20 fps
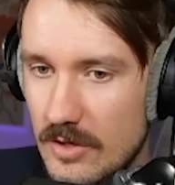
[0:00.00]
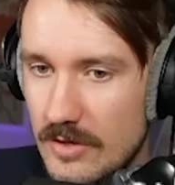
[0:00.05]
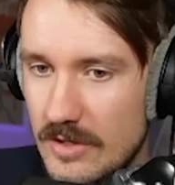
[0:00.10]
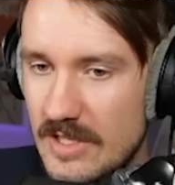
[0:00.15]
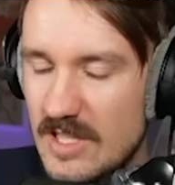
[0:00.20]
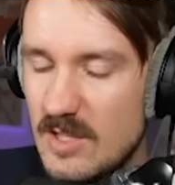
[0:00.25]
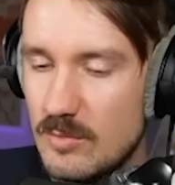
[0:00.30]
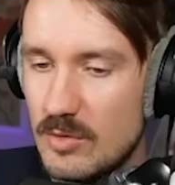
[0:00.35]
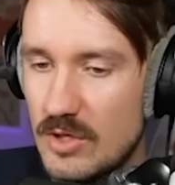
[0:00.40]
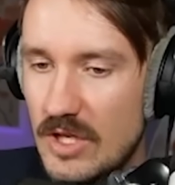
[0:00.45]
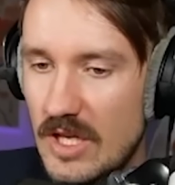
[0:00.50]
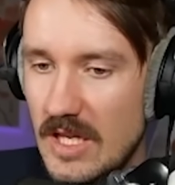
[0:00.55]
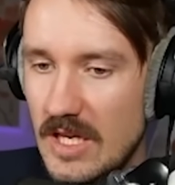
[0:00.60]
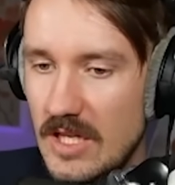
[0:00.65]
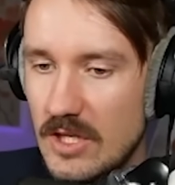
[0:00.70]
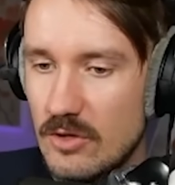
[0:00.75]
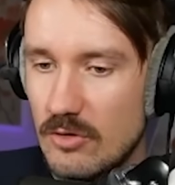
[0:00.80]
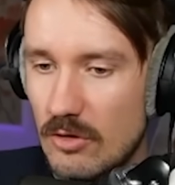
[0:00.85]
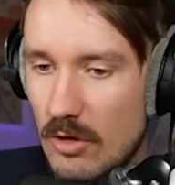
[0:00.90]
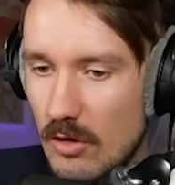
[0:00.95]
in the
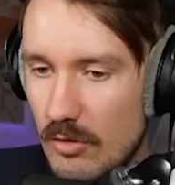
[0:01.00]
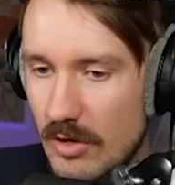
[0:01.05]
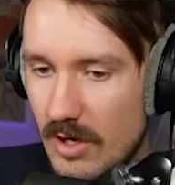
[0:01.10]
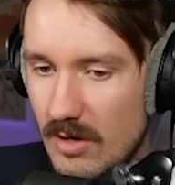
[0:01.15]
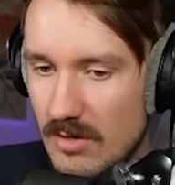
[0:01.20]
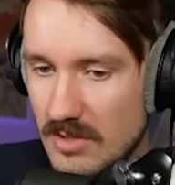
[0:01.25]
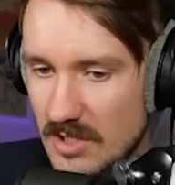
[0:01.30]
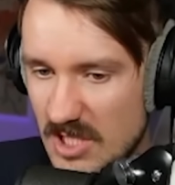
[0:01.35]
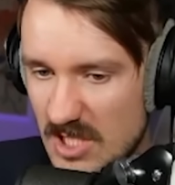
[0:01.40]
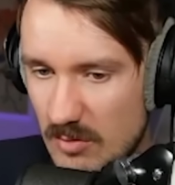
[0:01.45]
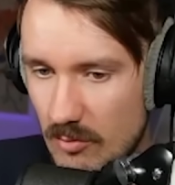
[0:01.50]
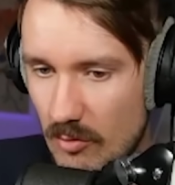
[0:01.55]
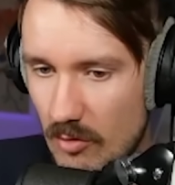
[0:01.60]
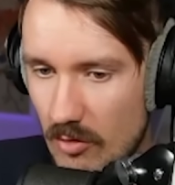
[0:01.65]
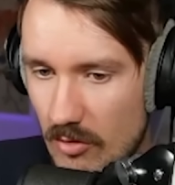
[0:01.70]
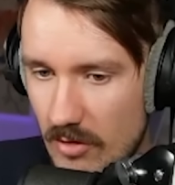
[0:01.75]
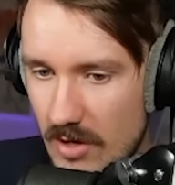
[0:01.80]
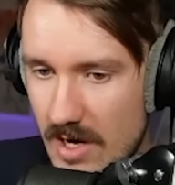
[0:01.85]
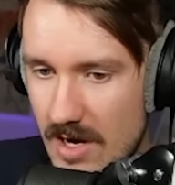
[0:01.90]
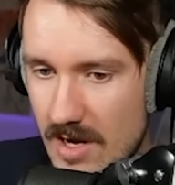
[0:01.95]
beginning, you're going around
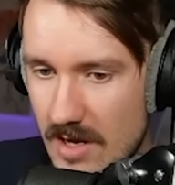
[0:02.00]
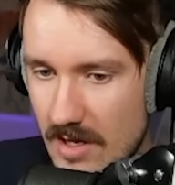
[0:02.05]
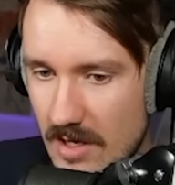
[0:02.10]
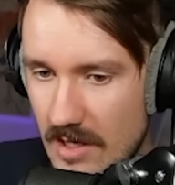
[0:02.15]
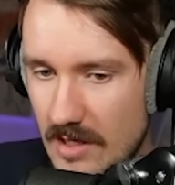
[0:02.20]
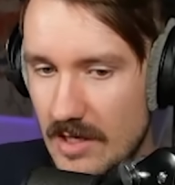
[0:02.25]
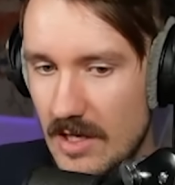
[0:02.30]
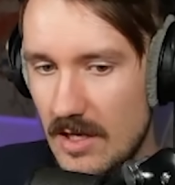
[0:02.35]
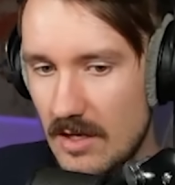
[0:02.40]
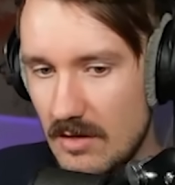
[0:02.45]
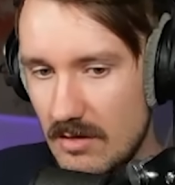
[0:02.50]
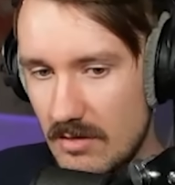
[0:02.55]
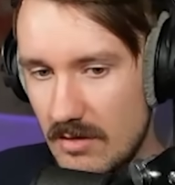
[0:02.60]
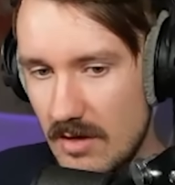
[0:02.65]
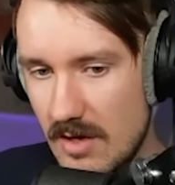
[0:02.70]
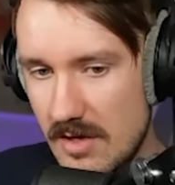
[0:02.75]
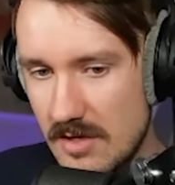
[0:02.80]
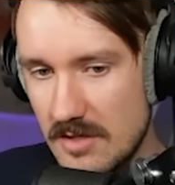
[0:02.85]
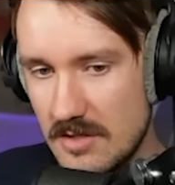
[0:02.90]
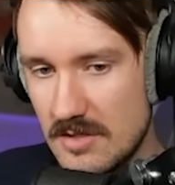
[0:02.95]
exploring, getting
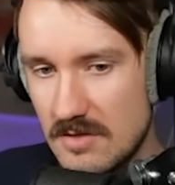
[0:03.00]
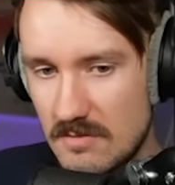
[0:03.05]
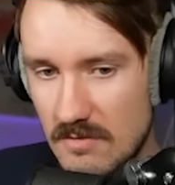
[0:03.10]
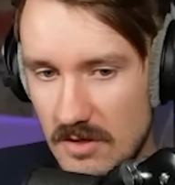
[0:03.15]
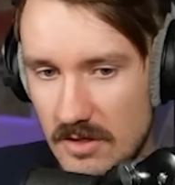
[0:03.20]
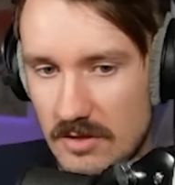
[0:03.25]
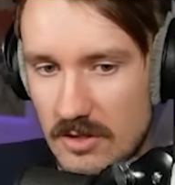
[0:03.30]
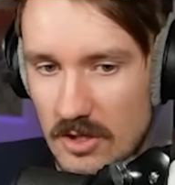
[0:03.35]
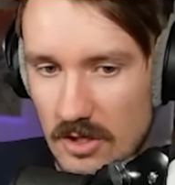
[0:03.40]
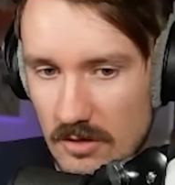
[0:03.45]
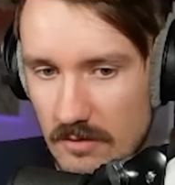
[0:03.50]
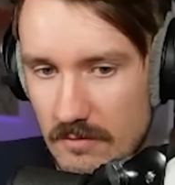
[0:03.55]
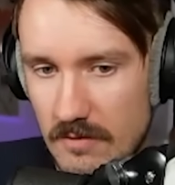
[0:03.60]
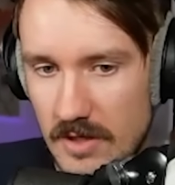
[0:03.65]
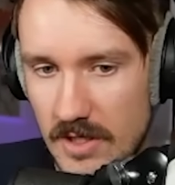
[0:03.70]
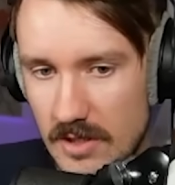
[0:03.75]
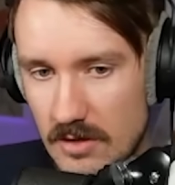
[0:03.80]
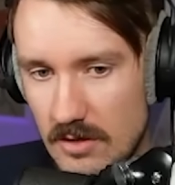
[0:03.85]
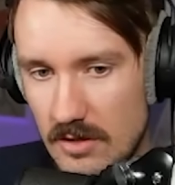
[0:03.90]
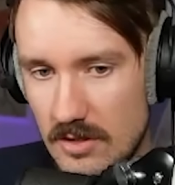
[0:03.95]
things, you know,
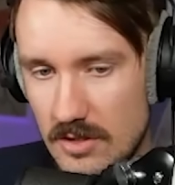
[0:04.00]
finding all of